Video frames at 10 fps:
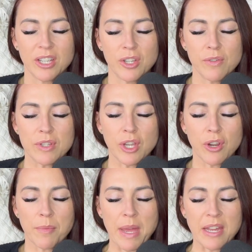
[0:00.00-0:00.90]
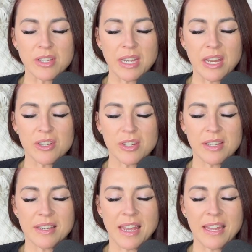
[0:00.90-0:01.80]
Using your
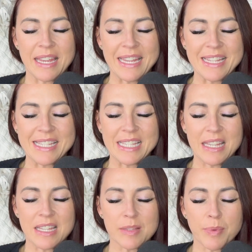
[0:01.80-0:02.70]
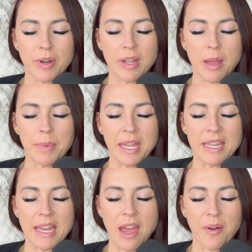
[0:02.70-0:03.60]
imagination, see this bird coming
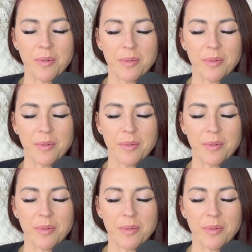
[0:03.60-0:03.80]
in now.